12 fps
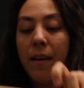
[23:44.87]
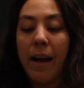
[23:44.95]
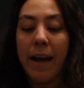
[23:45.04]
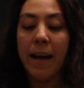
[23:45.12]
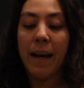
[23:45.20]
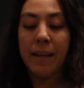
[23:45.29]

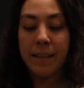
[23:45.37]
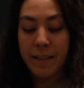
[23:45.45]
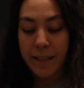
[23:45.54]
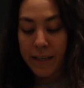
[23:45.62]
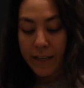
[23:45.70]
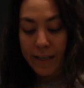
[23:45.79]
and
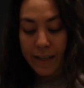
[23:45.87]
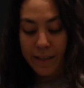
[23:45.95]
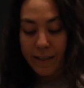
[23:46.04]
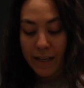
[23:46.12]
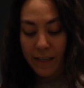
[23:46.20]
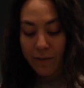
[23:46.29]

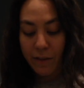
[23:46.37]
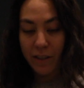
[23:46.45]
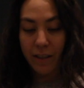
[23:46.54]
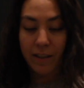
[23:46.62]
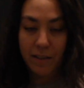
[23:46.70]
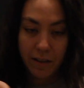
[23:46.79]
it kind of
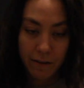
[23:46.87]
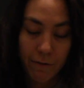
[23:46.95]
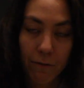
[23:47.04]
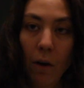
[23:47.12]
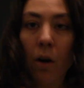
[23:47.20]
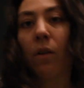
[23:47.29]
doesn't like
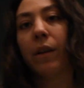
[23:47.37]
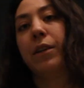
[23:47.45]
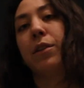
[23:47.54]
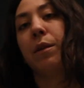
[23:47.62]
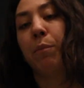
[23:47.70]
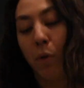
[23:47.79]
fall
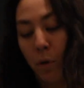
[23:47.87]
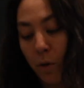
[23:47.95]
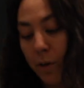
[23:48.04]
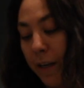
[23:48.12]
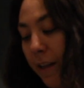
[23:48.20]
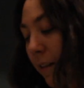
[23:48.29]
into the bowl
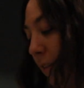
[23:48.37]
or anything